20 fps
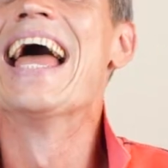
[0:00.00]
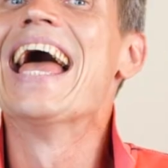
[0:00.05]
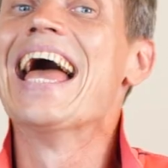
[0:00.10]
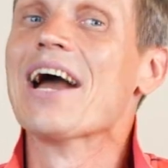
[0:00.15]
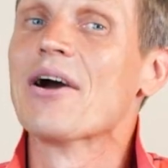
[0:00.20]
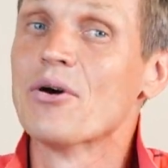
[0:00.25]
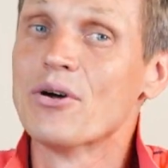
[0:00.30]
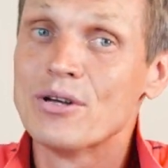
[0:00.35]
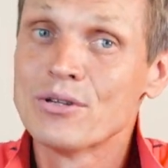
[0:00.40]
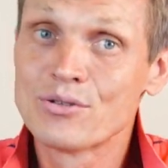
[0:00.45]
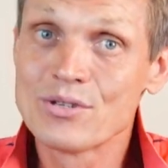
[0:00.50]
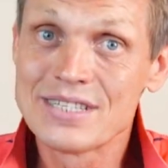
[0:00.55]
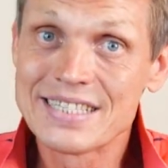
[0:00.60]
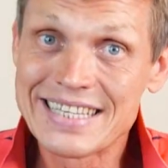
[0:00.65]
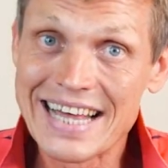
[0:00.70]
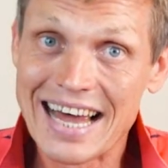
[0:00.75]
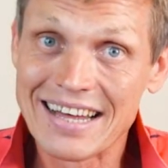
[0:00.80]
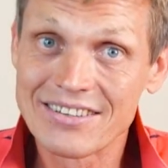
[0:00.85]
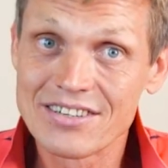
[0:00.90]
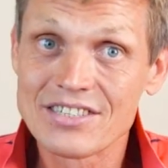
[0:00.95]
According to
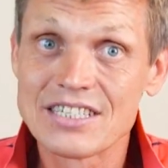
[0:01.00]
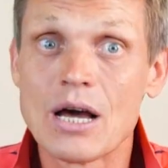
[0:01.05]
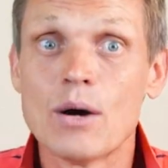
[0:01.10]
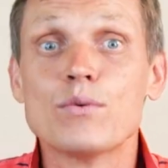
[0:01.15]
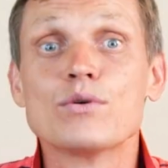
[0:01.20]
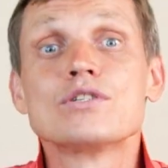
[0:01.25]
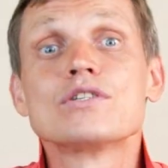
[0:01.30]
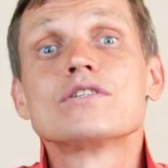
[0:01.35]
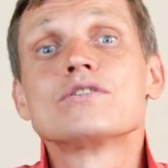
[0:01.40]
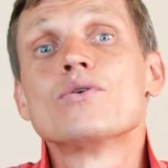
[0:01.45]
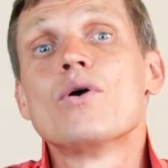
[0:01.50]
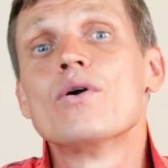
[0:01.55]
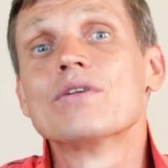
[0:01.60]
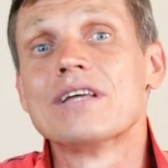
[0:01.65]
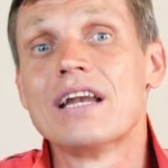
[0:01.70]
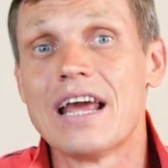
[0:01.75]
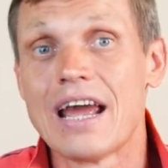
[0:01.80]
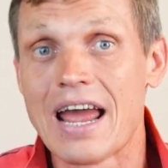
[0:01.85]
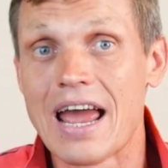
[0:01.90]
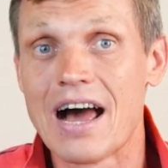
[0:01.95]
standards, I was
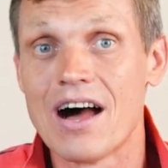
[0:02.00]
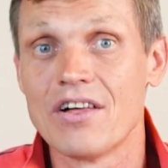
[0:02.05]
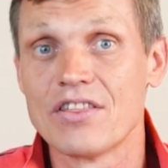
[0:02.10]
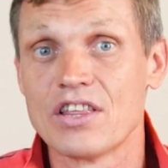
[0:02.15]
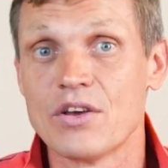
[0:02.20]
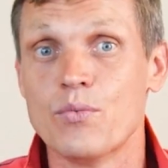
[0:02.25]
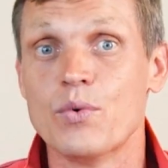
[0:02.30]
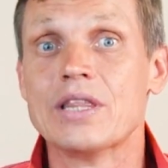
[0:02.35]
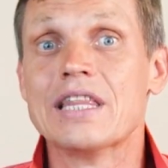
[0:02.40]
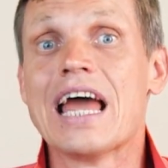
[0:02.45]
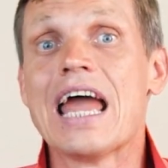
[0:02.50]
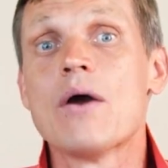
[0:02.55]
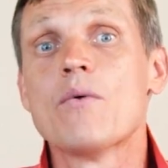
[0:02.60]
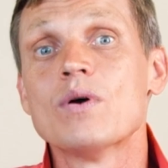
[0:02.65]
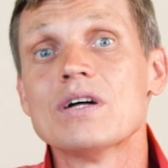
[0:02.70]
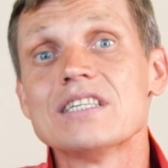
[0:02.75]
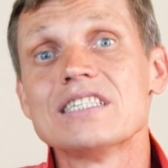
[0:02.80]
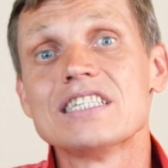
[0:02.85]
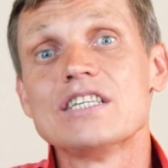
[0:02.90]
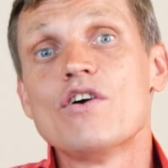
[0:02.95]
totally healthy with
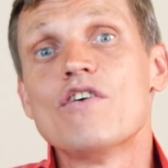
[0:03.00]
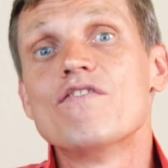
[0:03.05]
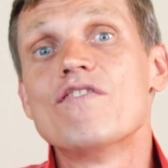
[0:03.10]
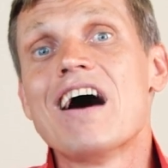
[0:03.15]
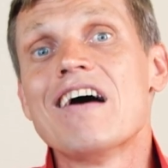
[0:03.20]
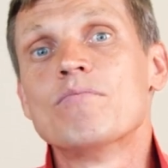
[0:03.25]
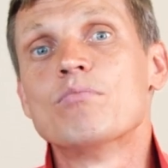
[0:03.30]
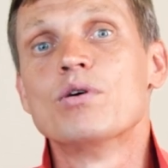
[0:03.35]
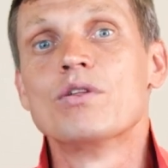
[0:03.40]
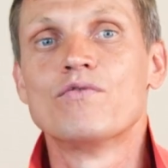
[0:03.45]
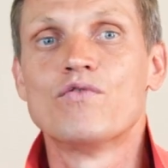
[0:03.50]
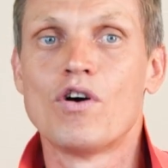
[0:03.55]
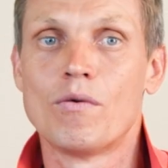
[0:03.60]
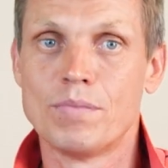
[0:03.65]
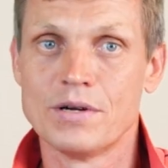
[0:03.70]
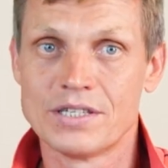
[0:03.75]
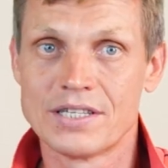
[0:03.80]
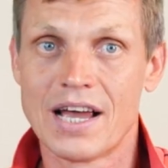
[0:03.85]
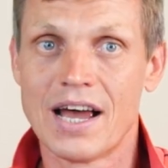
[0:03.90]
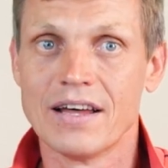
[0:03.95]
A1C of
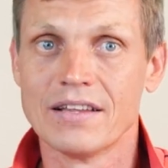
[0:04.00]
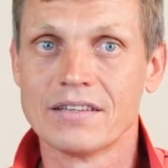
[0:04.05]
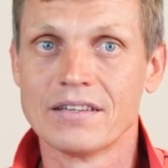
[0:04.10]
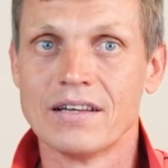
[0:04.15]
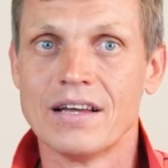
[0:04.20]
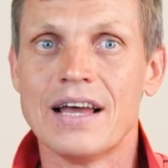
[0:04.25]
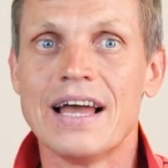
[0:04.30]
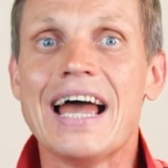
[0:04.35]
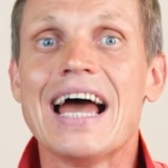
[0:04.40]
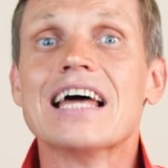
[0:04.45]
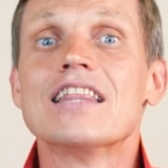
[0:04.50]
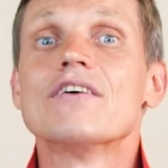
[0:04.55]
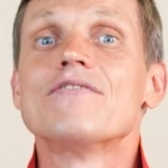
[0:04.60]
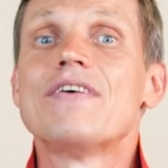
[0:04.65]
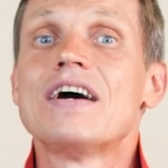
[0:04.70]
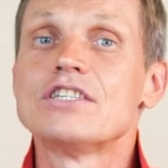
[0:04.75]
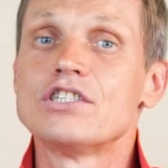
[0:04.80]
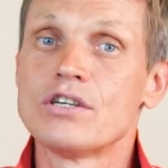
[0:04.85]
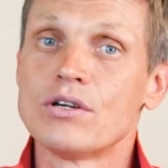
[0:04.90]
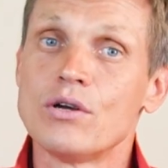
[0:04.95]
5.4% and a
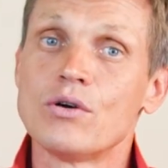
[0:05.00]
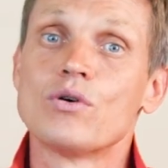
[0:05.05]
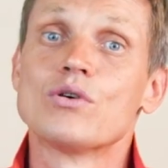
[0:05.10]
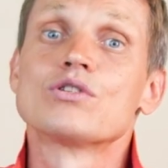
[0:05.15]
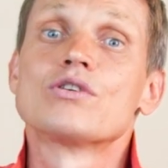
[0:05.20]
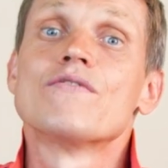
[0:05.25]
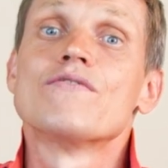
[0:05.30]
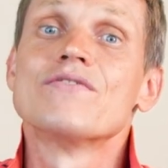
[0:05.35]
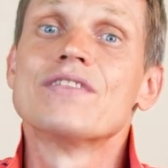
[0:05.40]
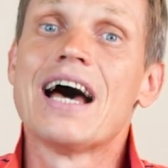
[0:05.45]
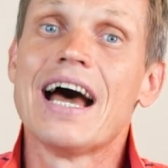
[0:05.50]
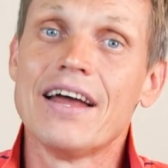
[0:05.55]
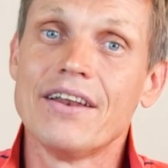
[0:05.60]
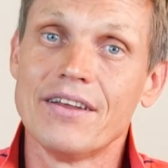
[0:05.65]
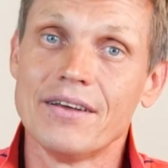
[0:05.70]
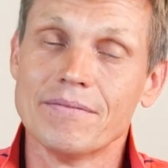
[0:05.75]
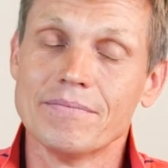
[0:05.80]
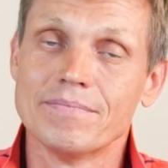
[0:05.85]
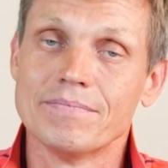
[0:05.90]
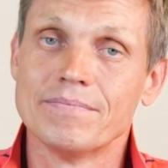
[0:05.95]
fasting glucose of 90.